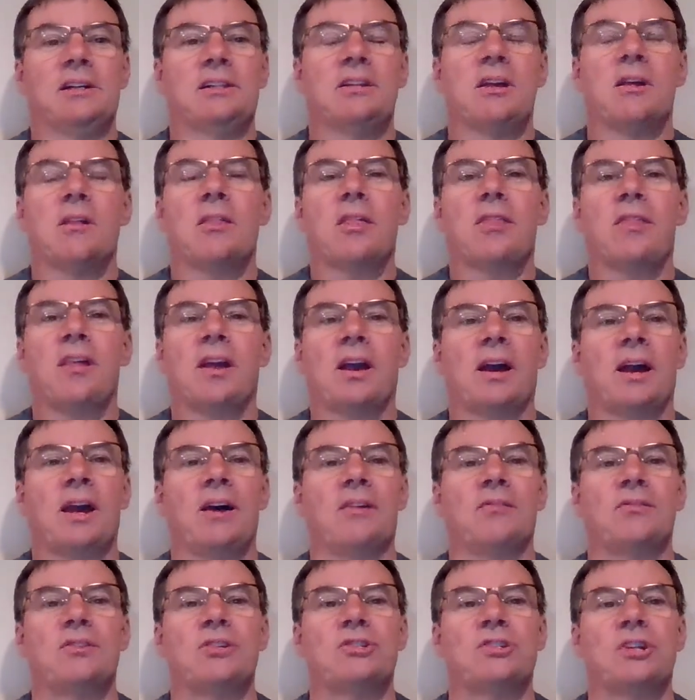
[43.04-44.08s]
The other thing I
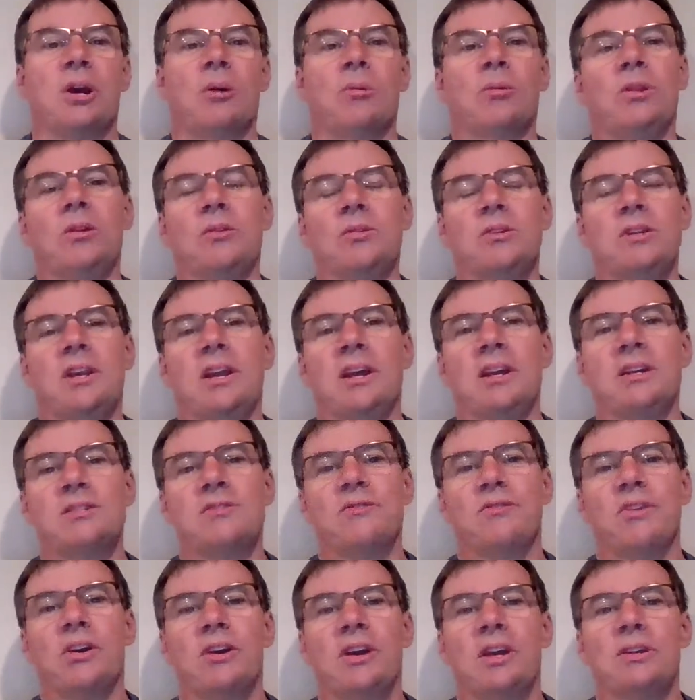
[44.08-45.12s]
have to share with you today is a
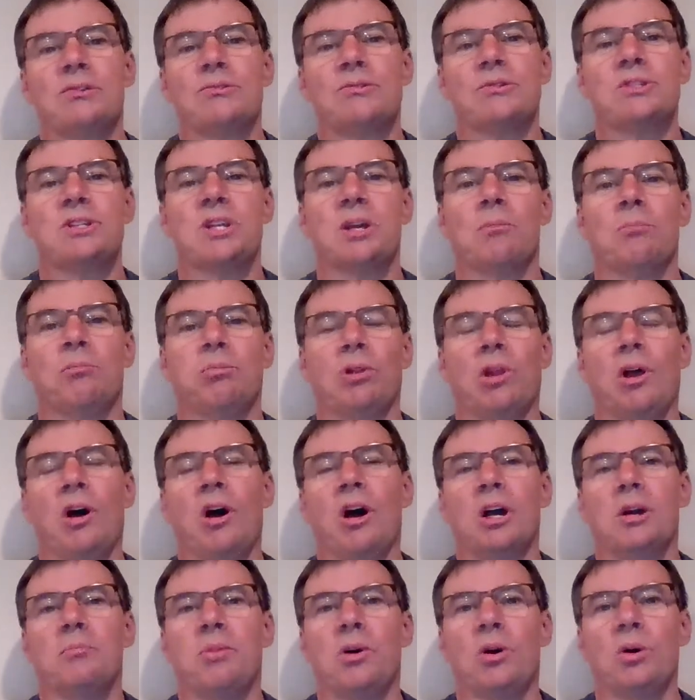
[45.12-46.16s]
very interesting
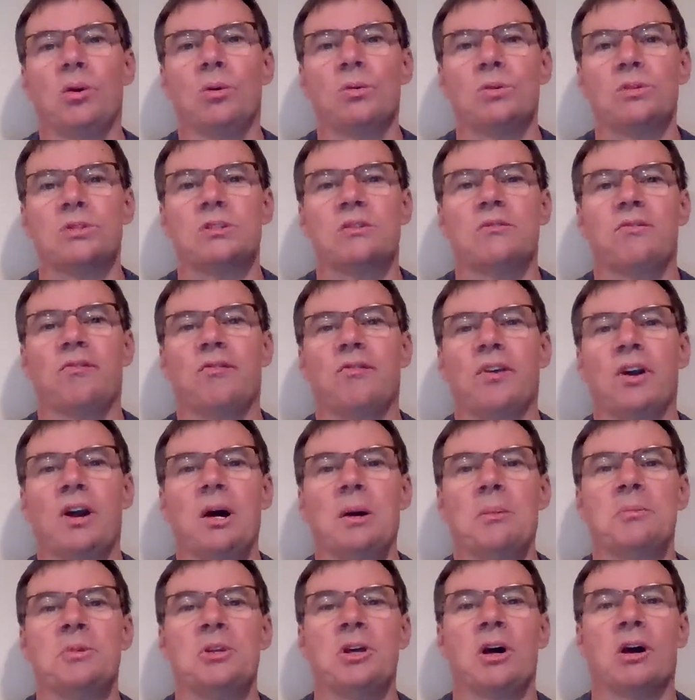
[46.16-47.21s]
blog post
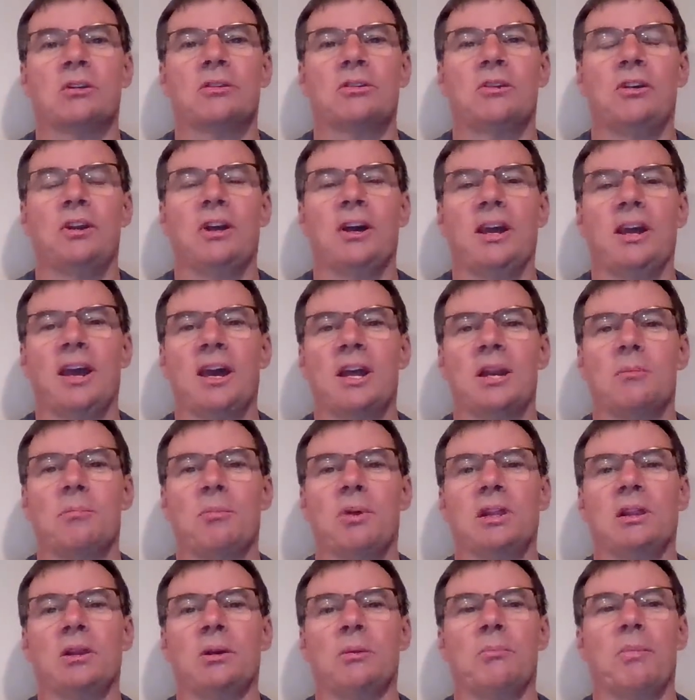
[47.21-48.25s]
from Dr. Diana
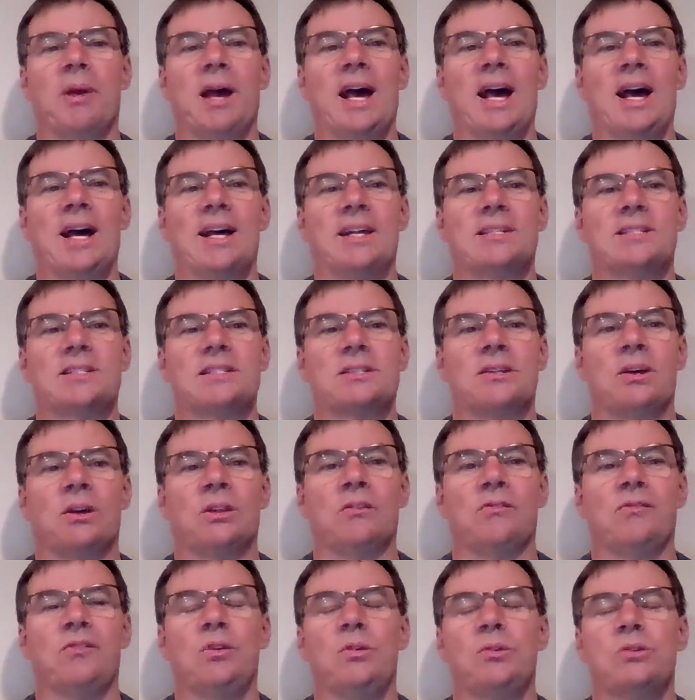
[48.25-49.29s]
Butler Bass on
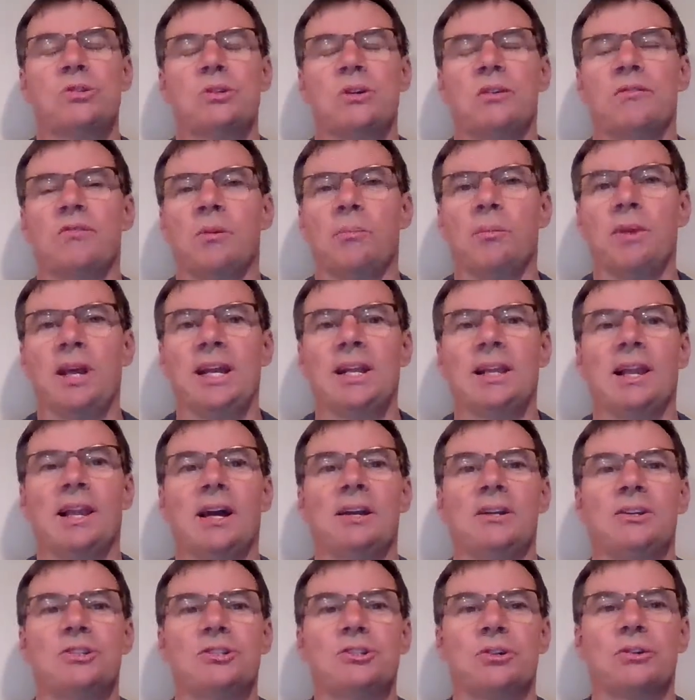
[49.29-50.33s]
the future of the
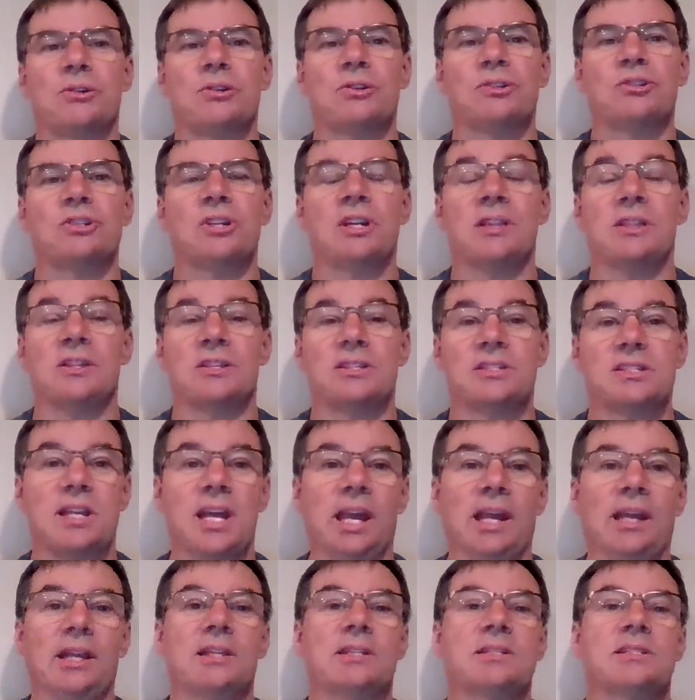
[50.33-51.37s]
mainline church in the
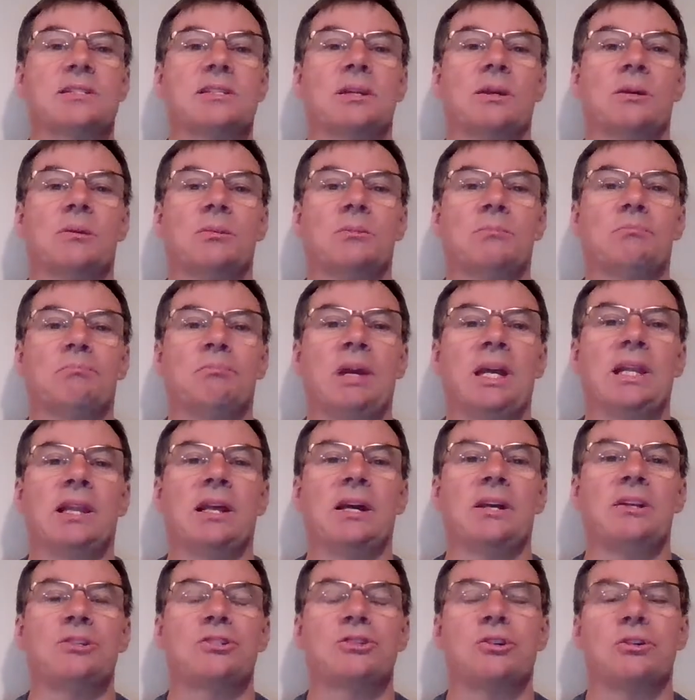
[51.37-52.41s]
States.
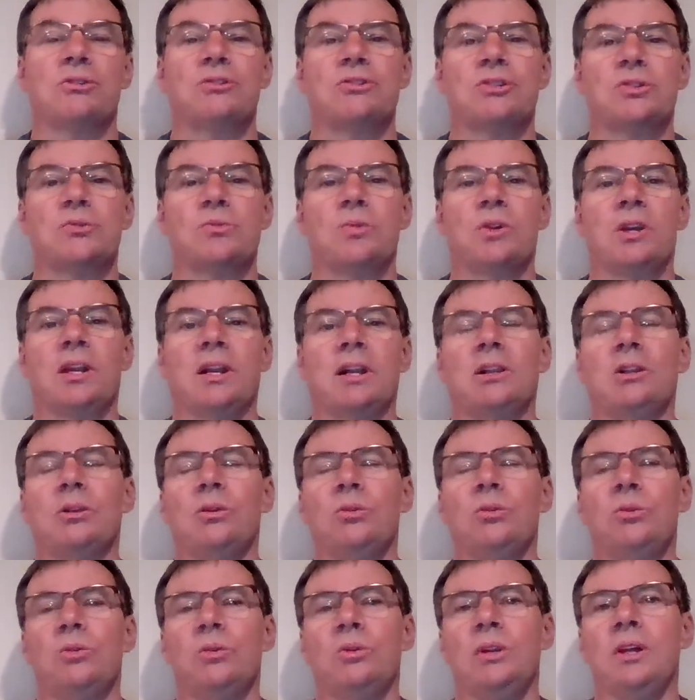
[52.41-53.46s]
Mainline churches would
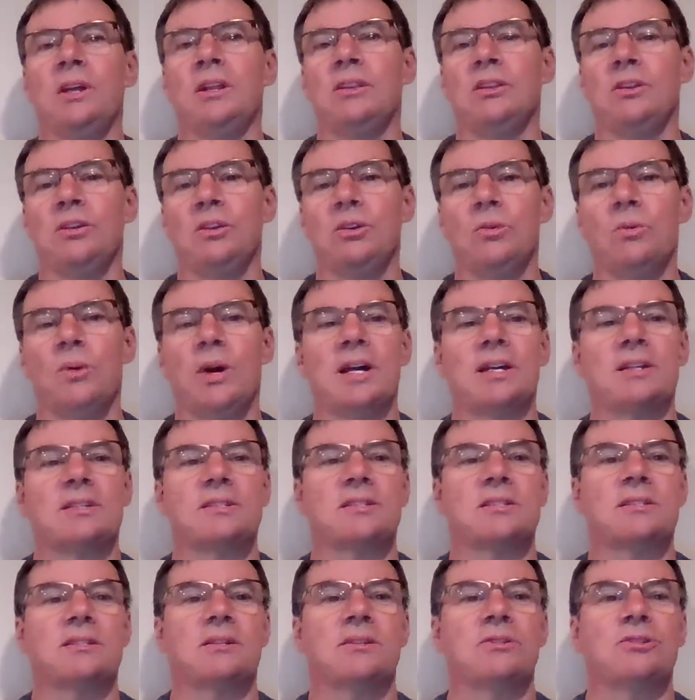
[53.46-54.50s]
include in the
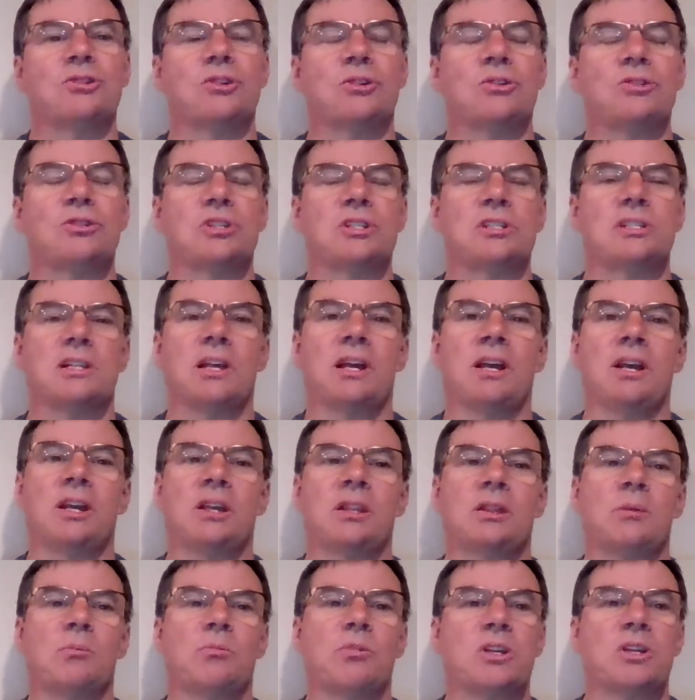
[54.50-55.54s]
US churches like
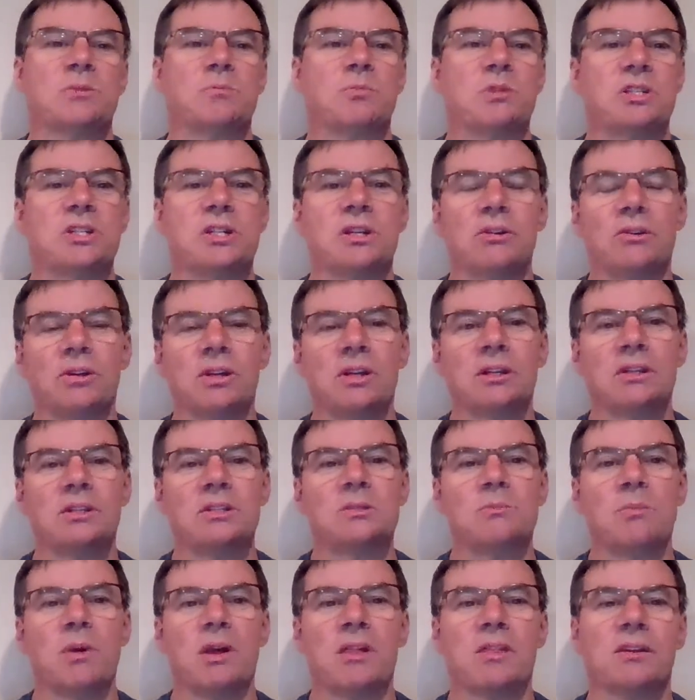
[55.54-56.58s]
the
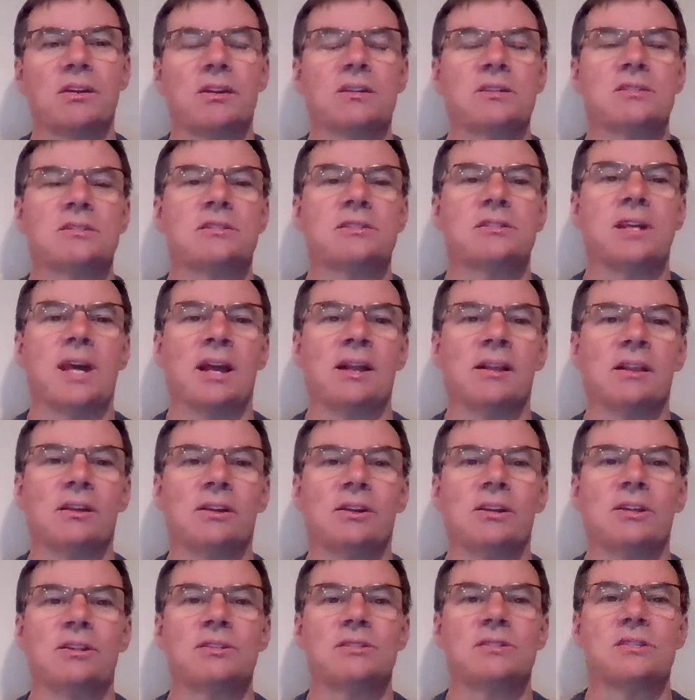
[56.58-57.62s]
Presbyterians, Methodists,
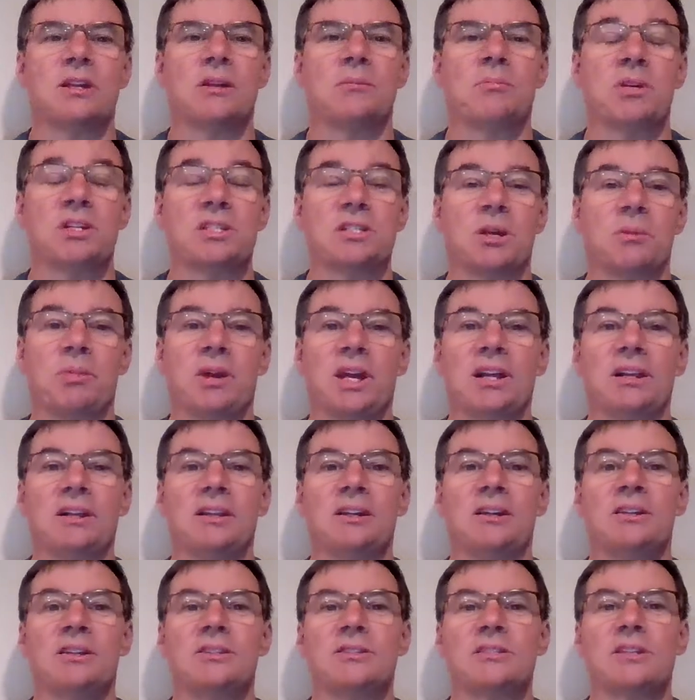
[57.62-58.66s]
Anglicans,
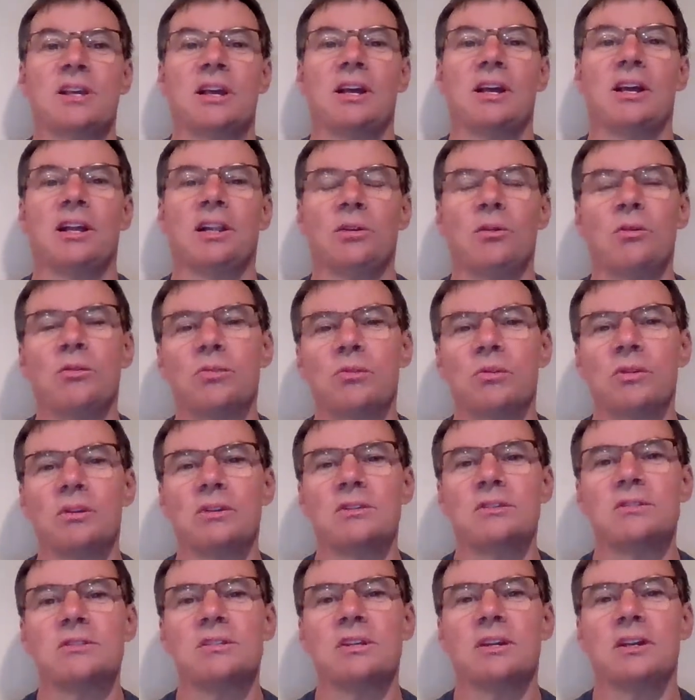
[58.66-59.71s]
Episcopalians,
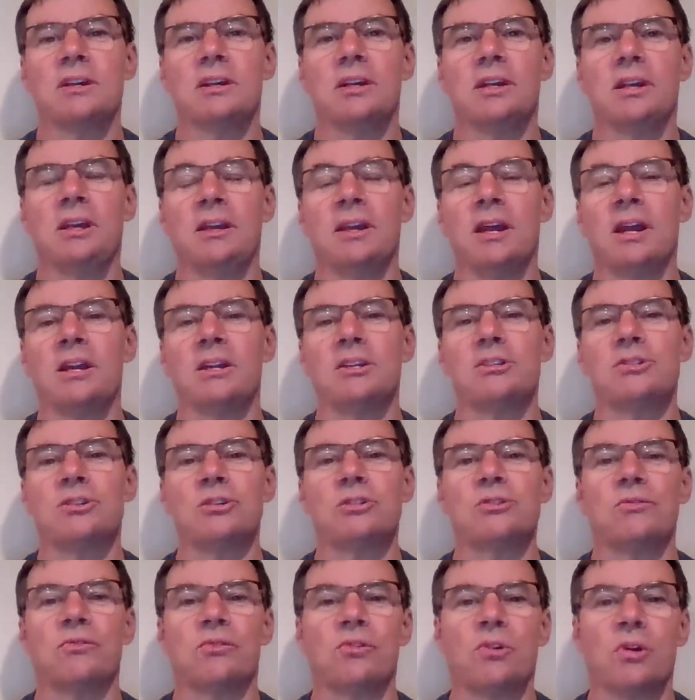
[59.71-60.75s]
Lutherans, United
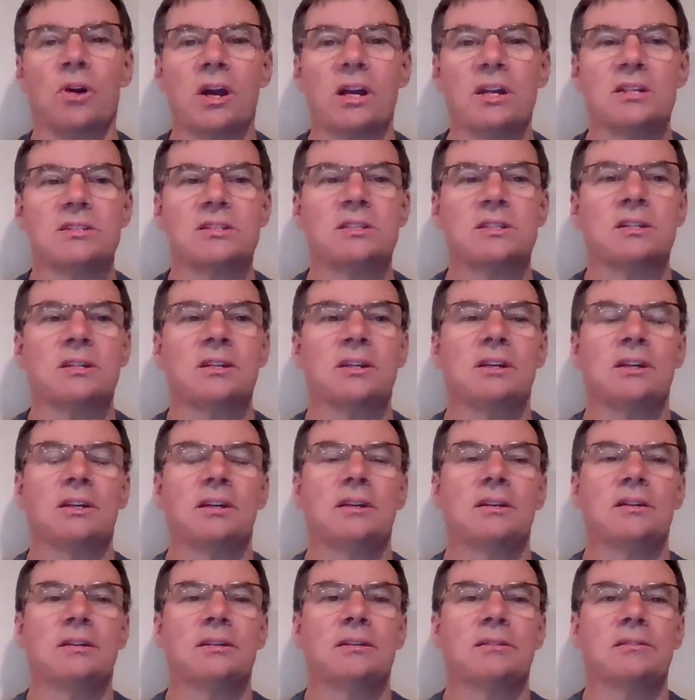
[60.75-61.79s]
Church of Christ,
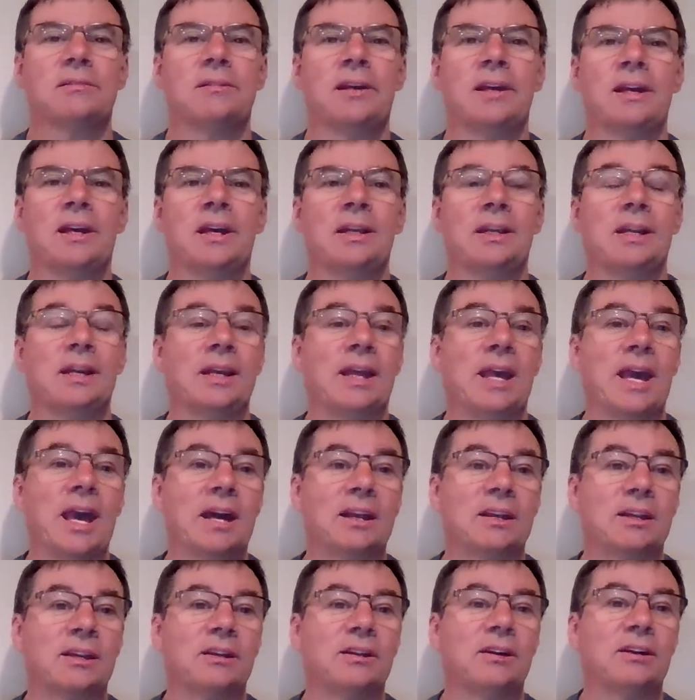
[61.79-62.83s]
and in
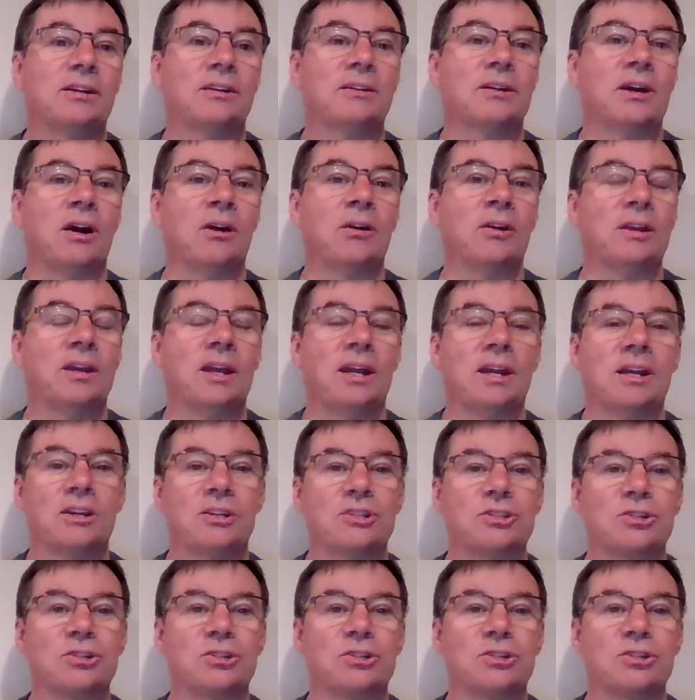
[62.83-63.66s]
Canada, our United